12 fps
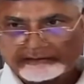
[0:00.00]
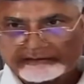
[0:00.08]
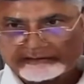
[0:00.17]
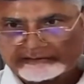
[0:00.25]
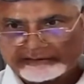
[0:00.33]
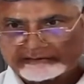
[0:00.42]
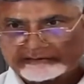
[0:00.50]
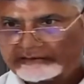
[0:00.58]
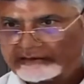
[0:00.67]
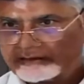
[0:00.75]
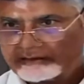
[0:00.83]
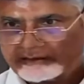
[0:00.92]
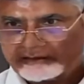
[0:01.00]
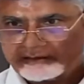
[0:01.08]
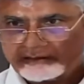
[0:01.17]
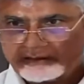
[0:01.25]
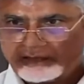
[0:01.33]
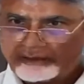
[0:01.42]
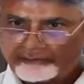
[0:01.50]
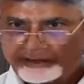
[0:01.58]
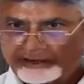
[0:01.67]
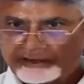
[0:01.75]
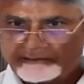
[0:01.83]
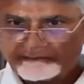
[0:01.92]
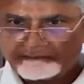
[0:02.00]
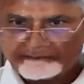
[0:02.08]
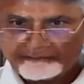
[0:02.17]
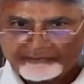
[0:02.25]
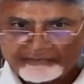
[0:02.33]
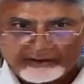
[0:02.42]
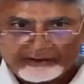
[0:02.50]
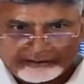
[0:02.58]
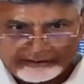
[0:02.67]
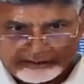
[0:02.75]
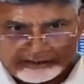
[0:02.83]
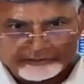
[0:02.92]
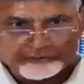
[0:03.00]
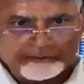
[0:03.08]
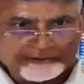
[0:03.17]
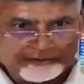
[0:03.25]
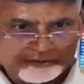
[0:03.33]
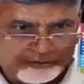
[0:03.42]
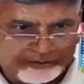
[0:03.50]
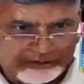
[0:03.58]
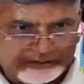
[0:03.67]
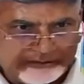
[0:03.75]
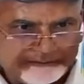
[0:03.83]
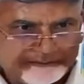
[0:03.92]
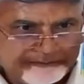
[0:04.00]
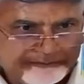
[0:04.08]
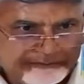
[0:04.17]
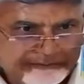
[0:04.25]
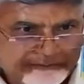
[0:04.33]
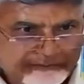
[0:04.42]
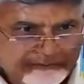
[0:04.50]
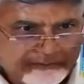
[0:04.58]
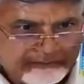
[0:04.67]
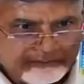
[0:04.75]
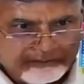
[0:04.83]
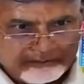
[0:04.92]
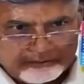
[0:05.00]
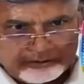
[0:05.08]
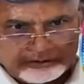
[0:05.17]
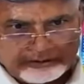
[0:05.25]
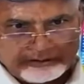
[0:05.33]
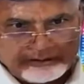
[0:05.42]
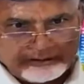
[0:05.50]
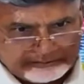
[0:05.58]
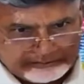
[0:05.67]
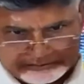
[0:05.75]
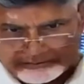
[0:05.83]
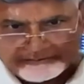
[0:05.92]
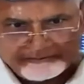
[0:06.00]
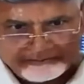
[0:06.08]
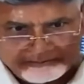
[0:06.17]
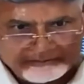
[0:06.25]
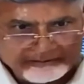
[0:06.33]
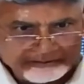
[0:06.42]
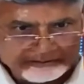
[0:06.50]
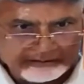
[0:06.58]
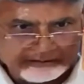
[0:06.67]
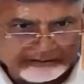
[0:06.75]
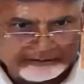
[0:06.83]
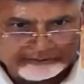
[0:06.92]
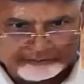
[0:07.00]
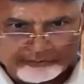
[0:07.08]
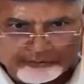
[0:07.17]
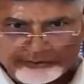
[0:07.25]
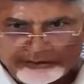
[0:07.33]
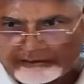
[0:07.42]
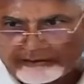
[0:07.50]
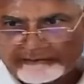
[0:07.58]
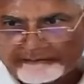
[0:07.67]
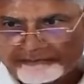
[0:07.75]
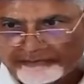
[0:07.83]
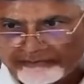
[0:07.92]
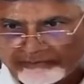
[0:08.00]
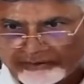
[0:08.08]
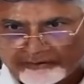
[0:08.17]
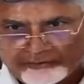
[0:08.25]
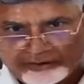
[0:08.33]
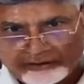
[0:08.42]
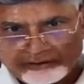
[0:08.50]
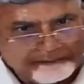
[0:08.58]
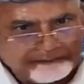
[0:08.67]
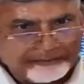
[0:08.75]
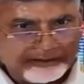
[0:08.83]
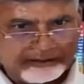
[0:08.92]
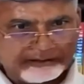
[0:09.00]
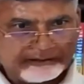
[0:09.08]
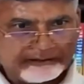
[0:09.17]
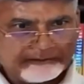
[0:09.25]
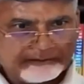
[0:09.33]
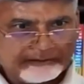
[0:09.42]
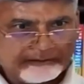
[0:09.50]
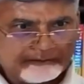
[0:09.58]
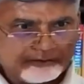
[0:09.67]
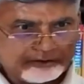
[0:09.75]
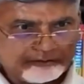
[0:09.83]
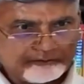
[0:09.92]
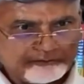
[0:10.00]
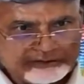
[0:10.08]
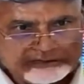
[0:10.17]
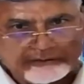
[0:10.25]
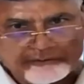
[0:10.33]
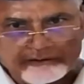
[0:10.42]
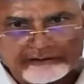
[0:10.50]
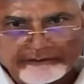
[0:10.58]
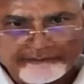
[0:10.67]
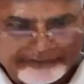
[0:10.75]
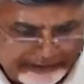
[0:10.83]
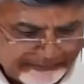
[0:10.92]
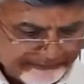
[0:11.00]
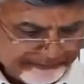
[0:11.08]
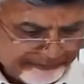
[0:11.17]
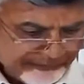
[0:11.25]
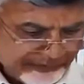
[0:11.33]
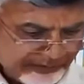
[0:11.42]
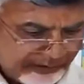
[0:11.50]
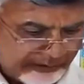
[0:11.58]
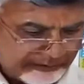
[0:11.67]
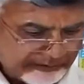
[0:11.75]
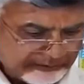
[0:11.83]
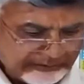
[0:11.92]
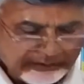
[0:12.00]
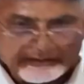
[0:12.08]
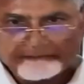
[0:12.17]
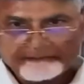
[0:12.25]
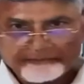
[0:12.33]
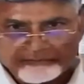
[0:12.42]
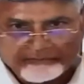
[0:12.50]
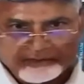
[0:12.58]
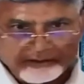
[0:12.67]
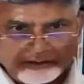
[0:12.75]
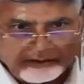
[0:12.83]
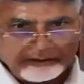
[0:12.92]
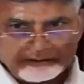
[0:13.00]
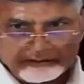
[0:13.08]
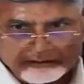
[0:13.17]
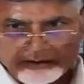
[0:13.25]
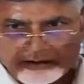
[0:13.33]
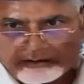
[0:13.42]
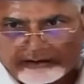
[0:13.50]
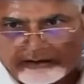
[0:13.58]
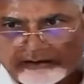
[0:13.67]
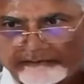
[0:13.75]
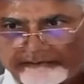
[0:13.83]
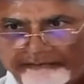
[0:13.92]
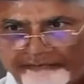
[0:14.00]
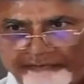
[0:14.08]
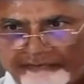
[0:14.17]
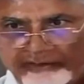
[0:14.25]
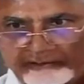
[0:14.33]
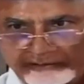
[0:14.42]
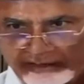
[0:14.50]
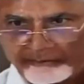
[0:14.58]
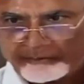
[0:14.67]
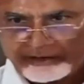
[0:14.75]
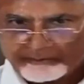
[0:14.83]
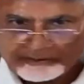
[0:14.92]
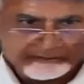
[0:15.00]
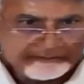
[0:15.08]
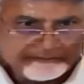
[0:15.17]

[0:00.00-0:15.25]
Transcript: these things happened and transformed totally. 20 years, recently it is over. If you can compare what vision we have given, at that time, I created Cyberabad.